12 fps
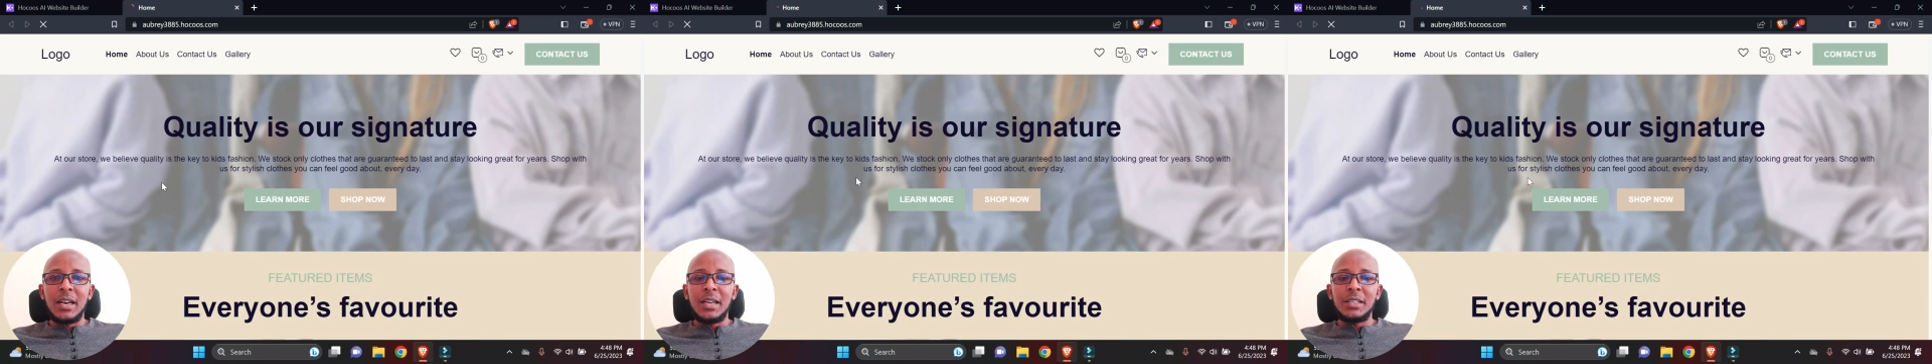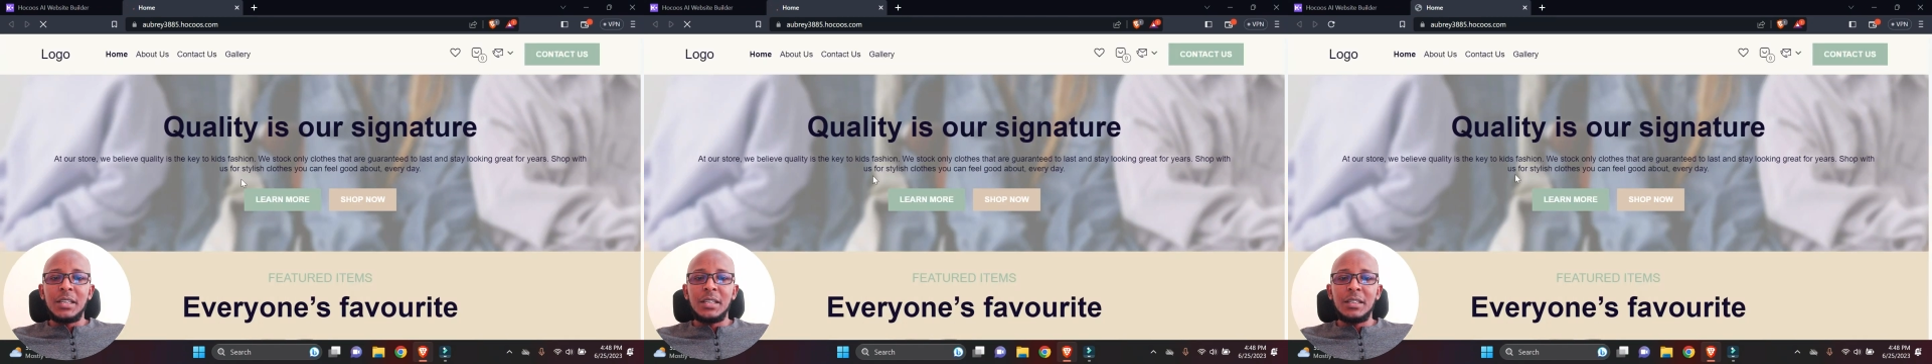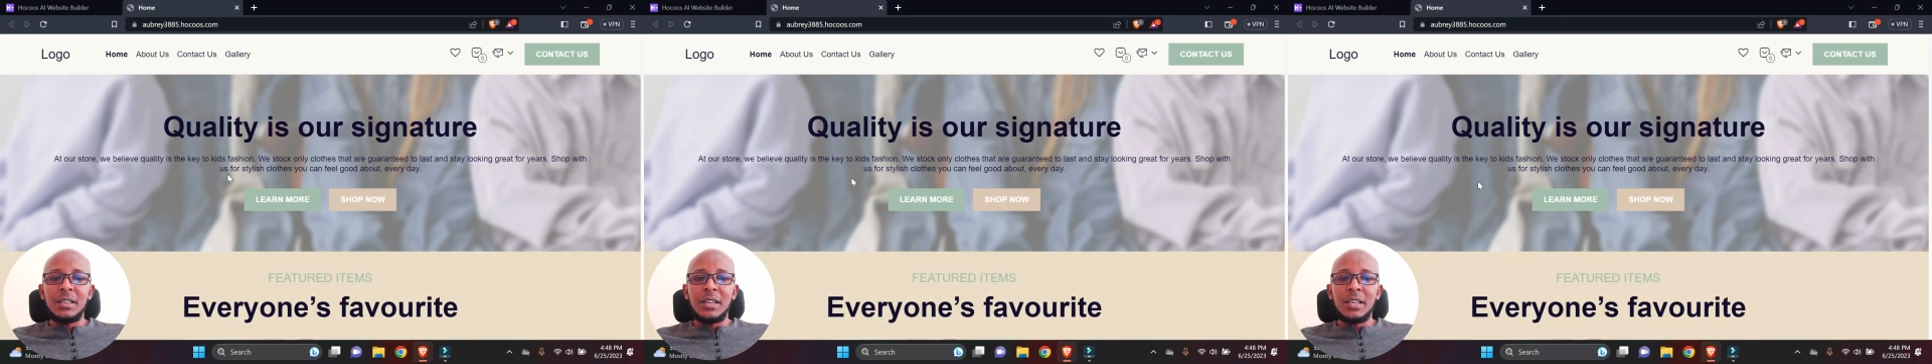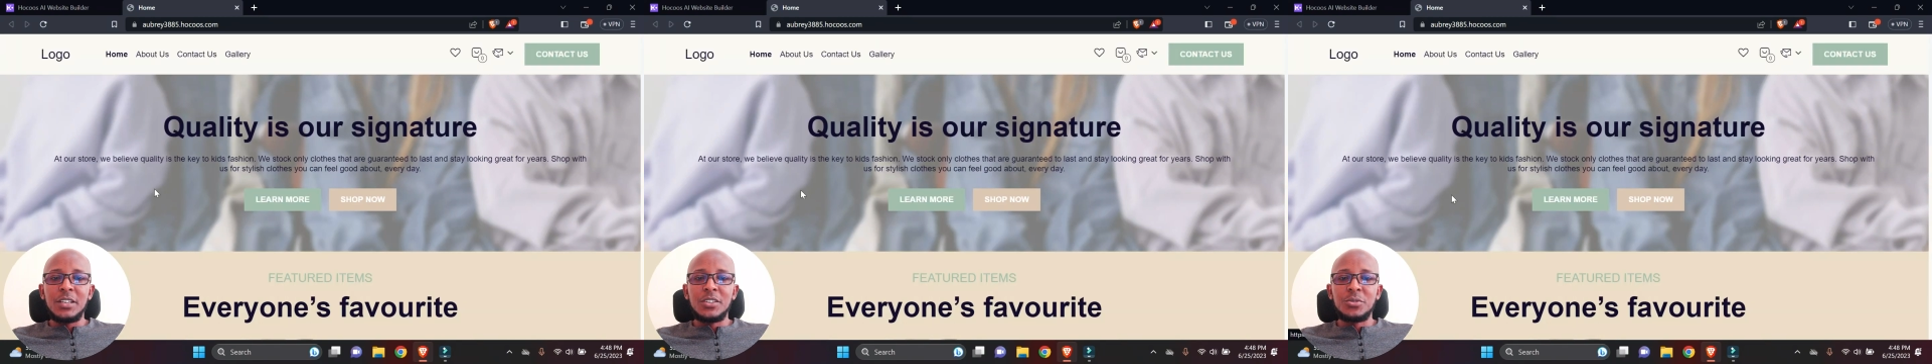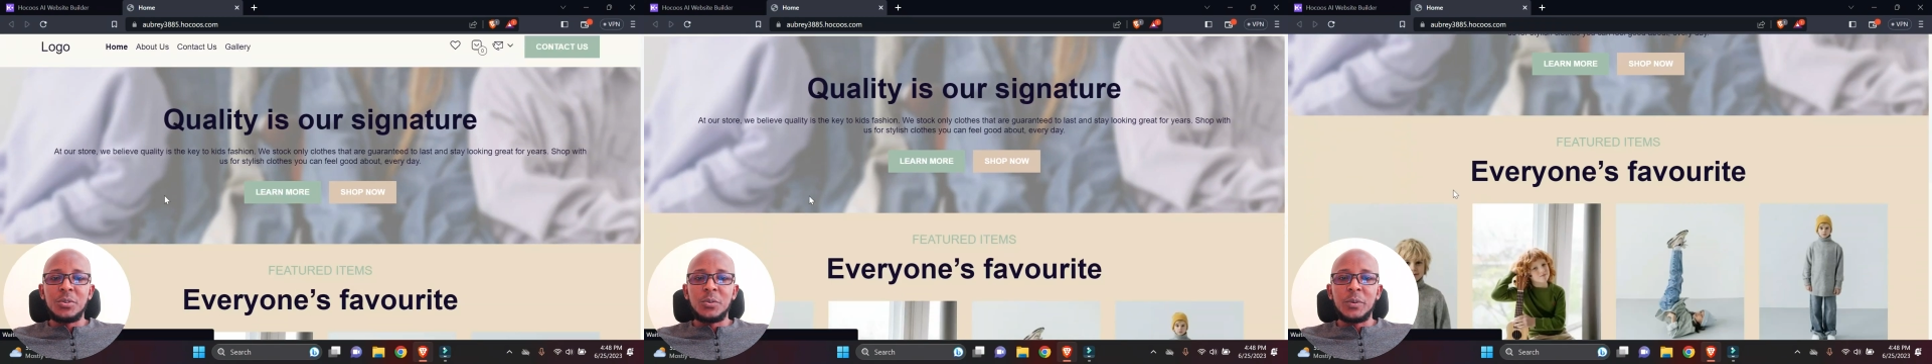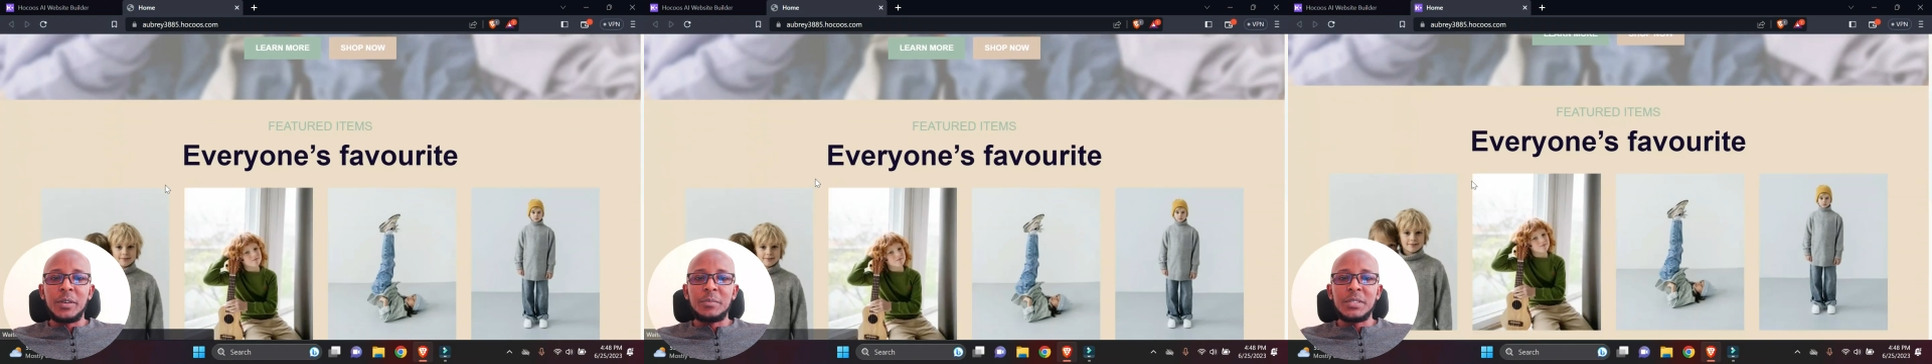And here is your
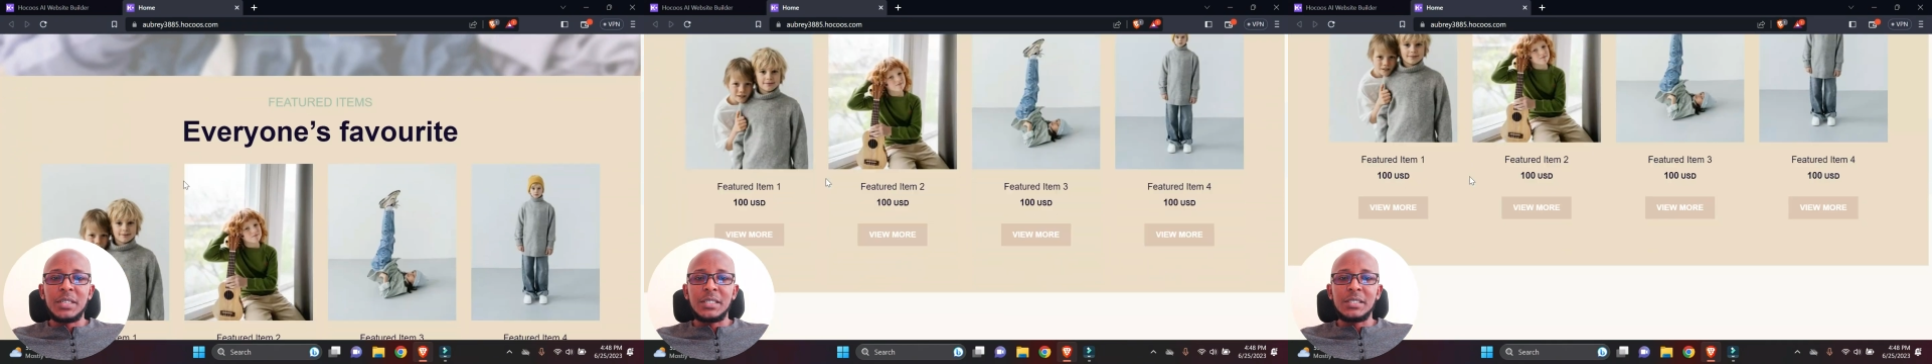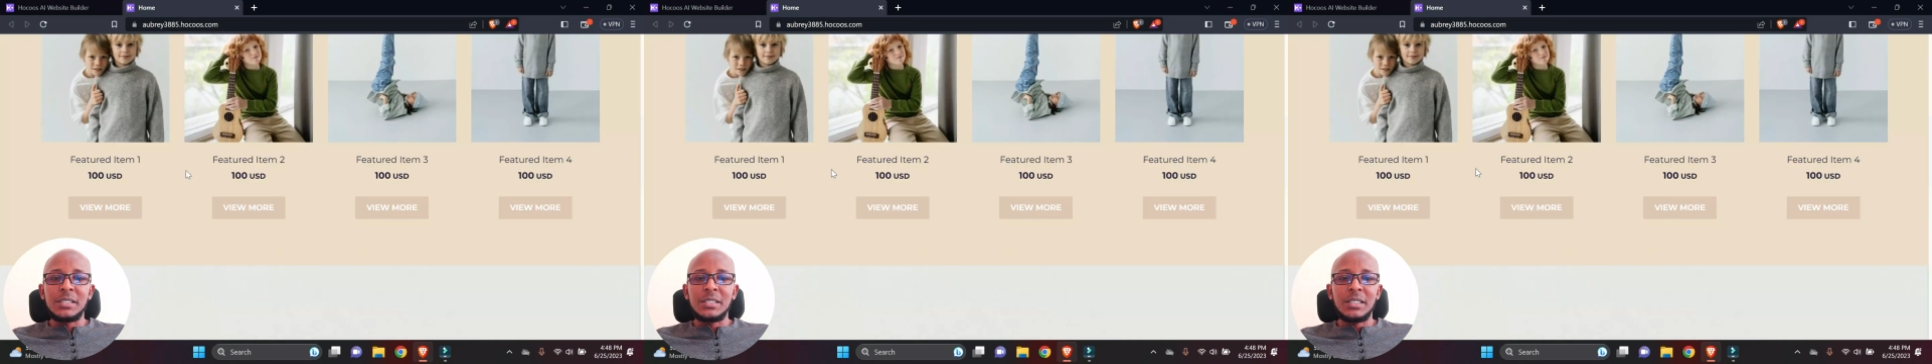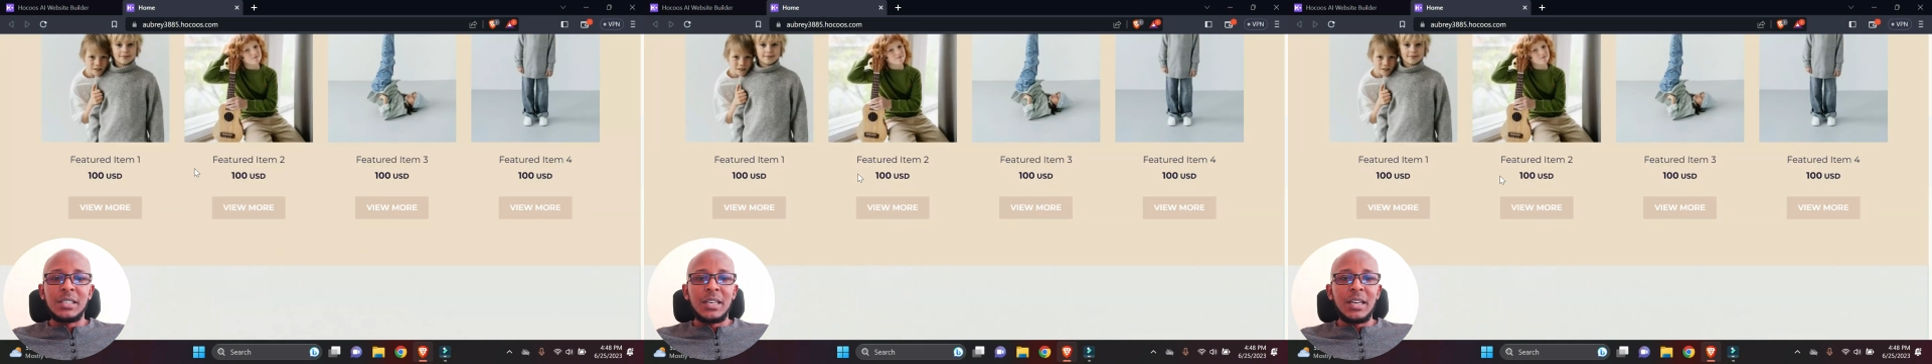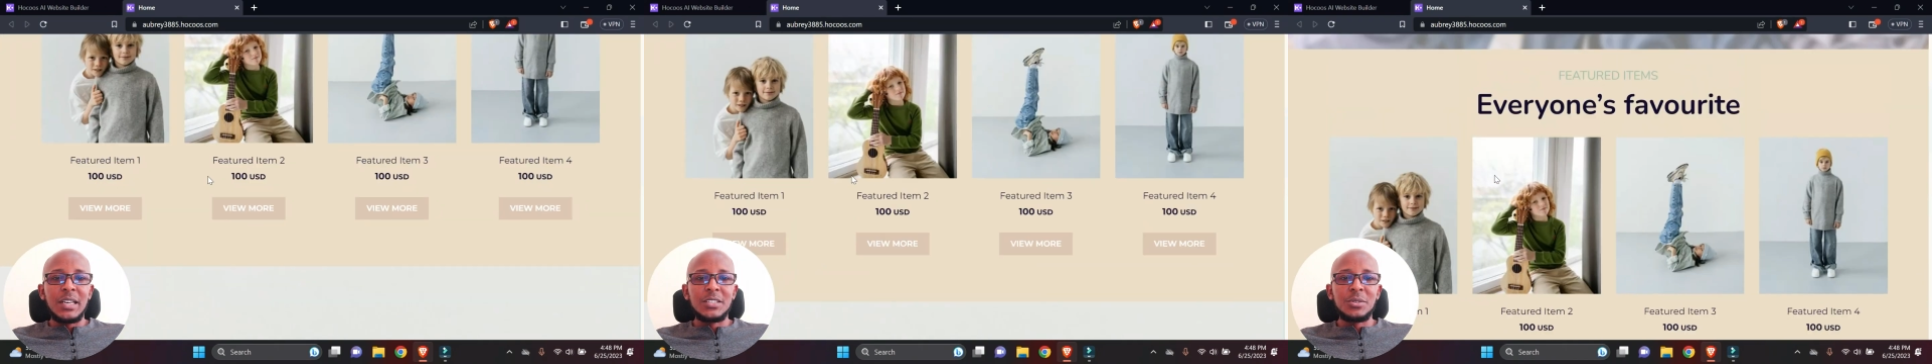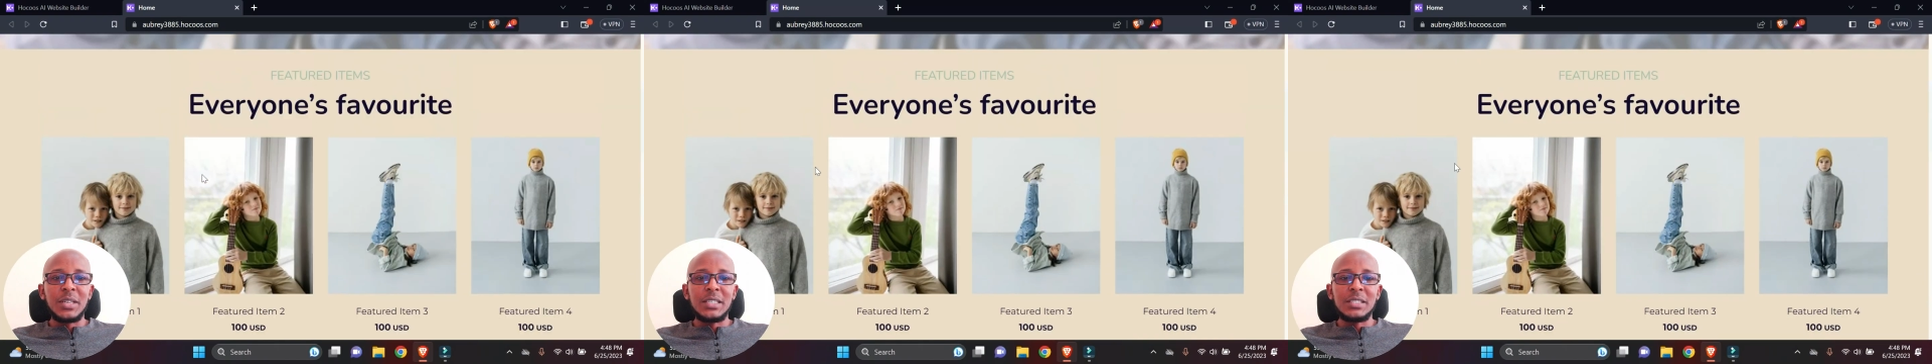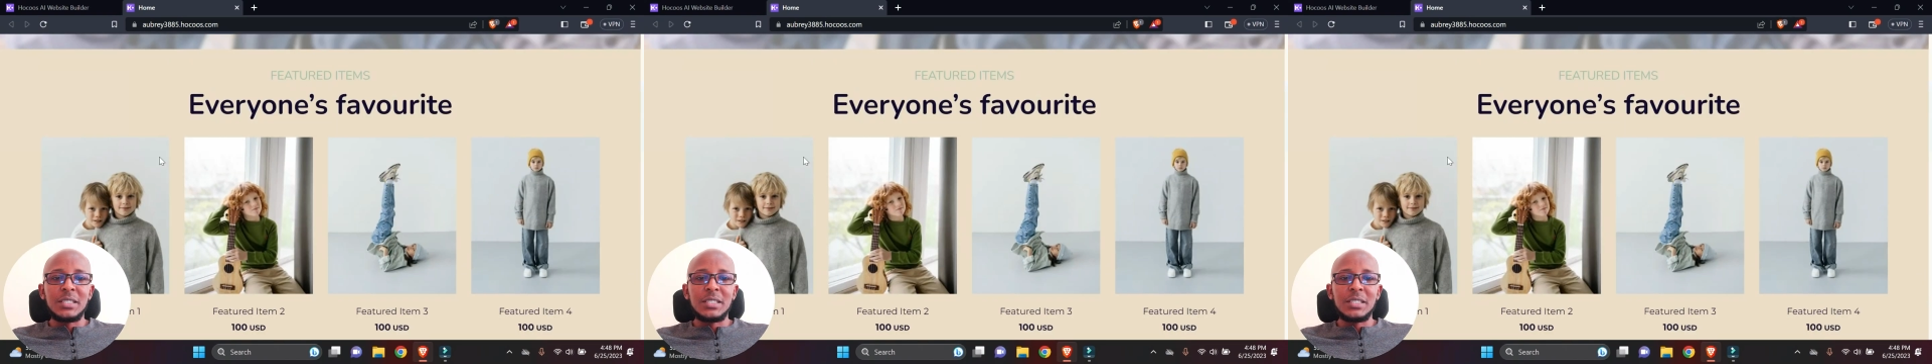website. As you can